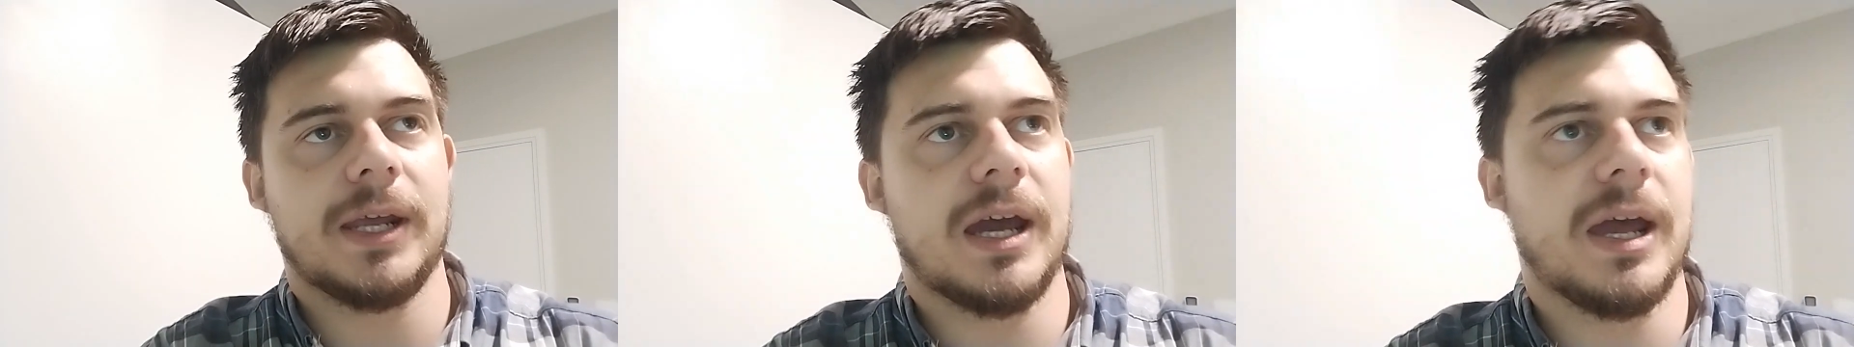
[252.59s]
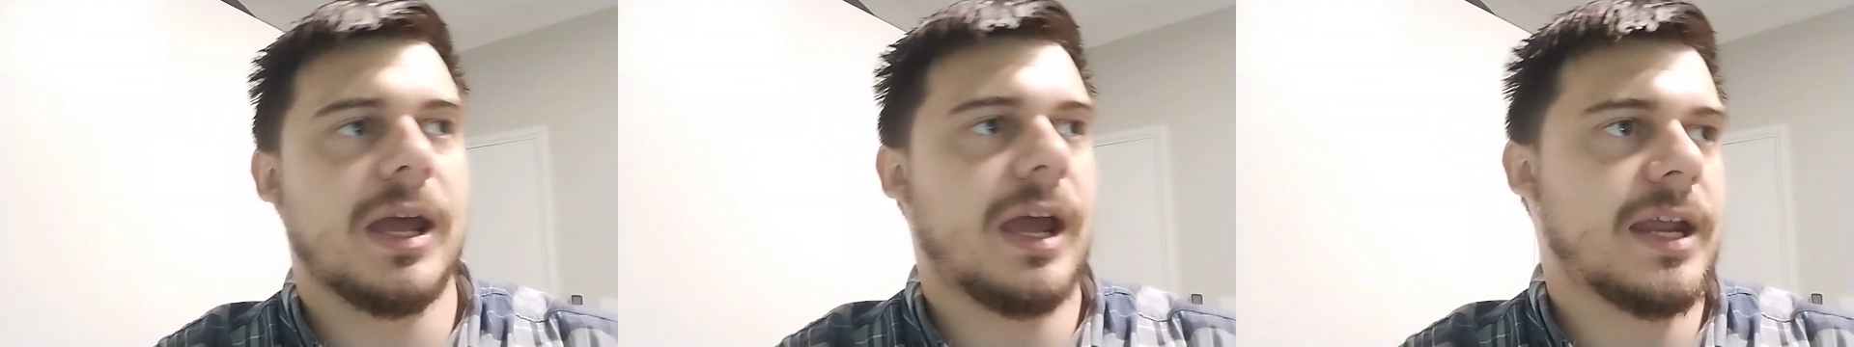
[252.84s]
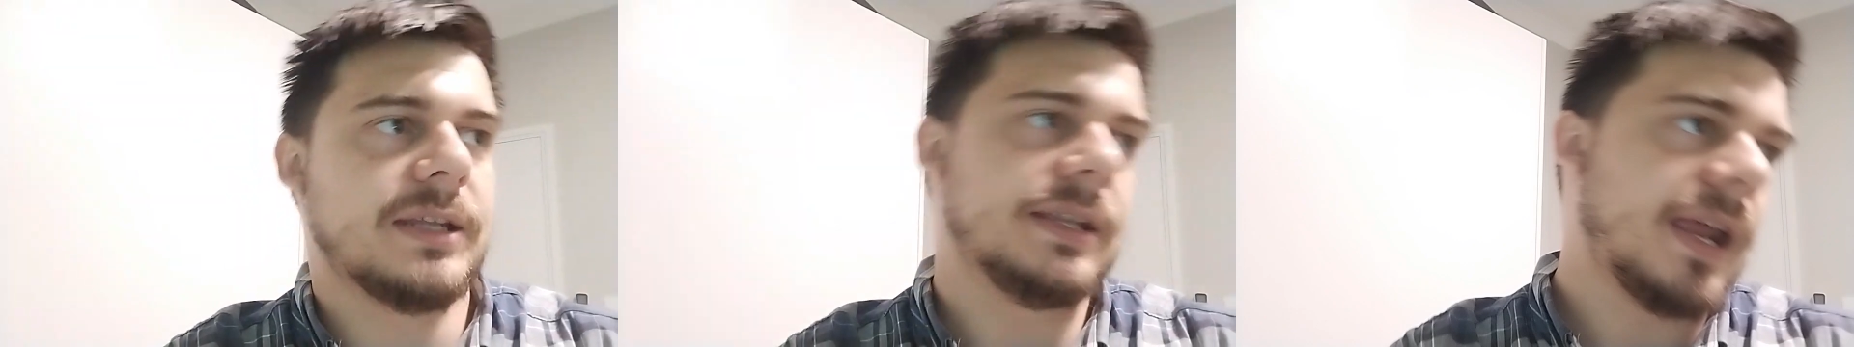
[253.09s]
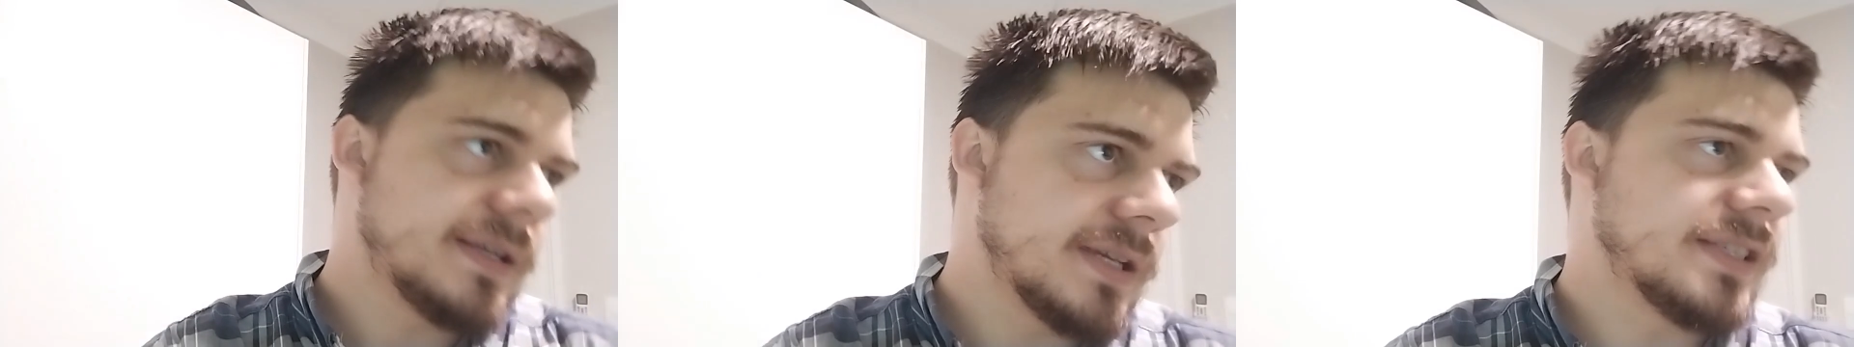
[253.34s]
I had a
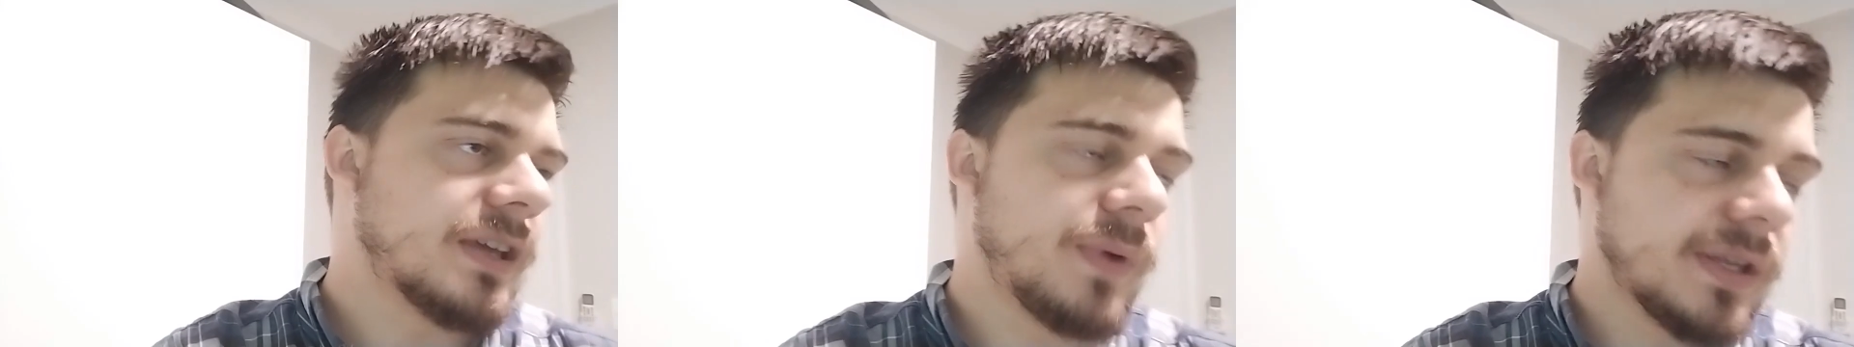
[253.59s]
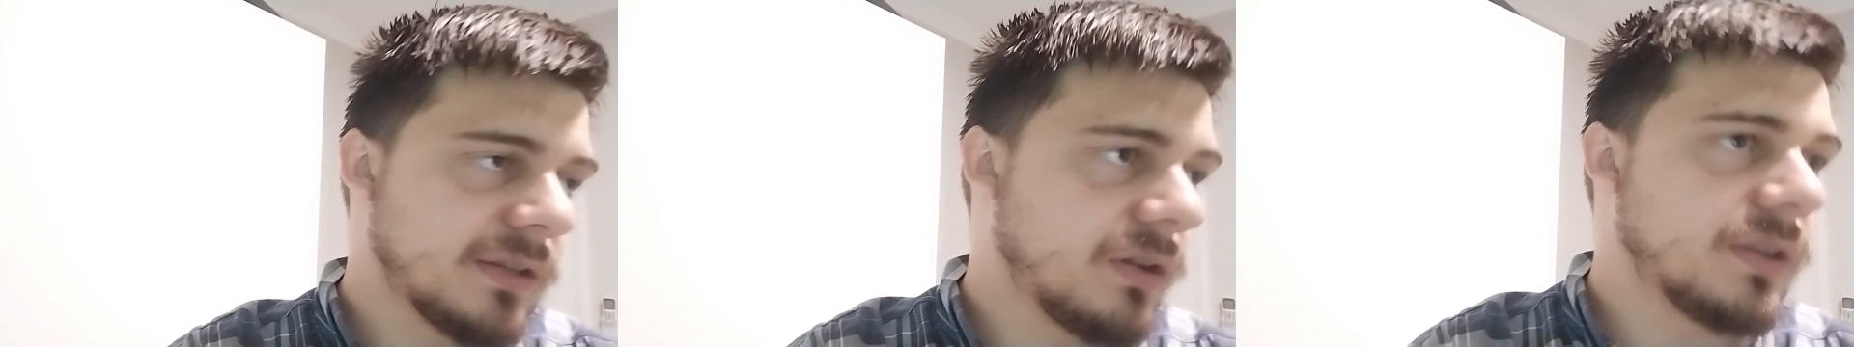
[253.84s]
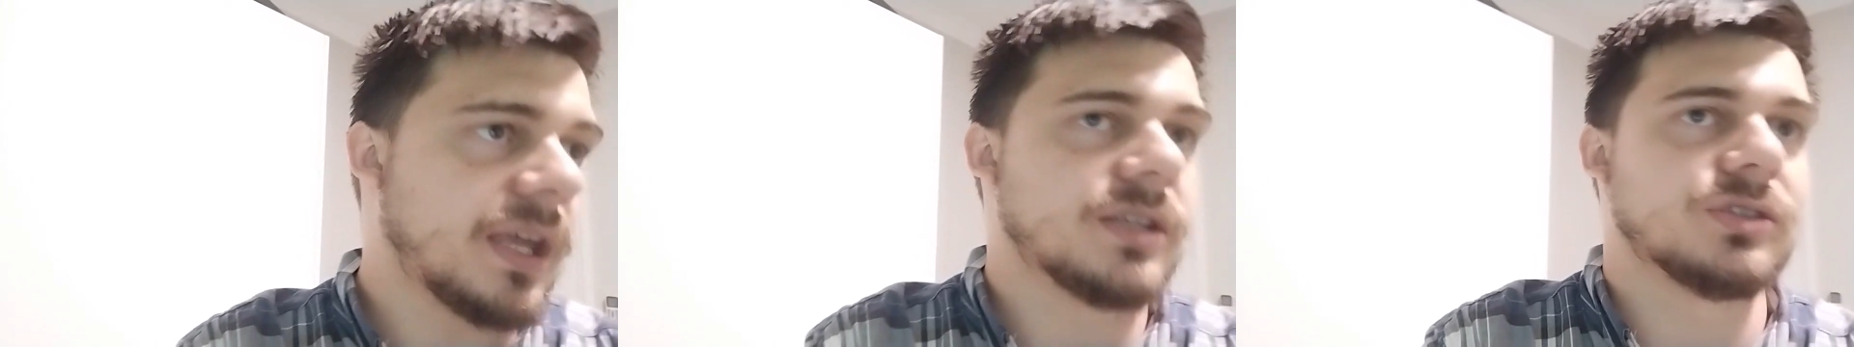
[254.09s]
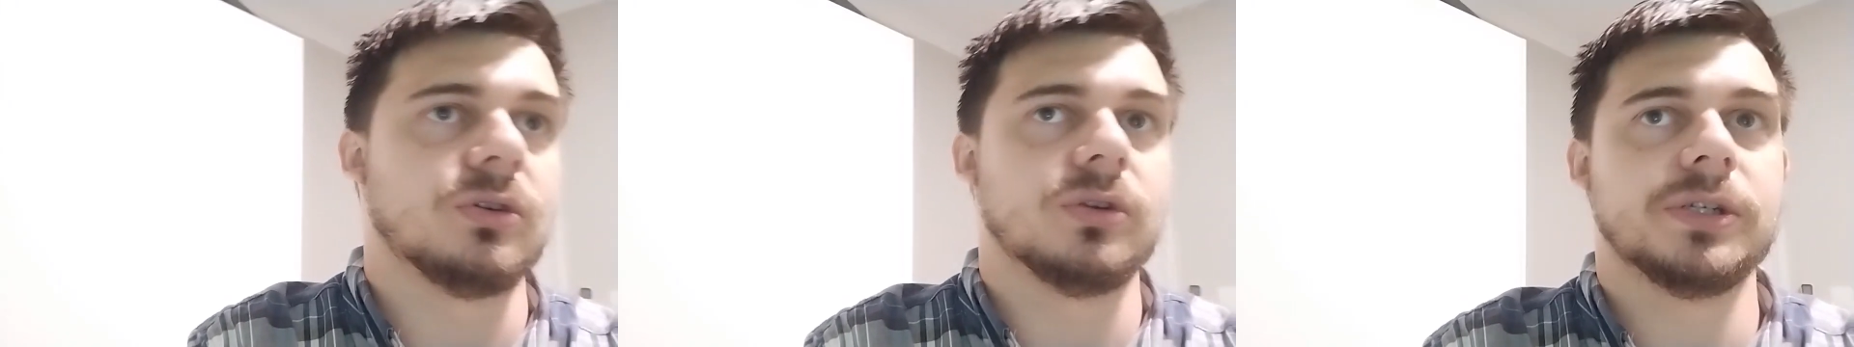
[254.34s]
dentist. I went and got that
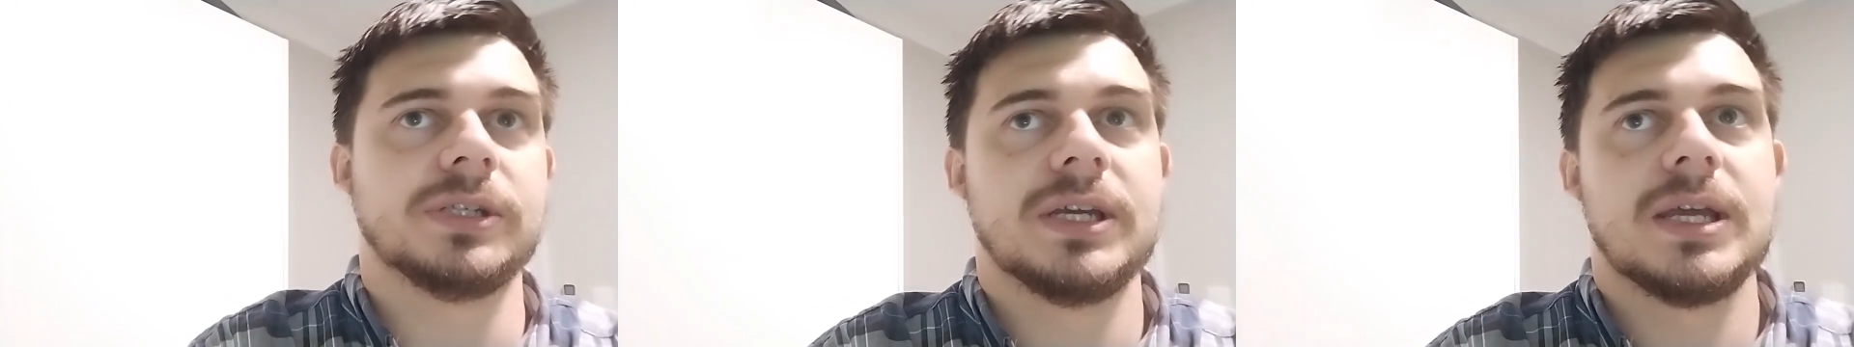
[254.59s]
sorted,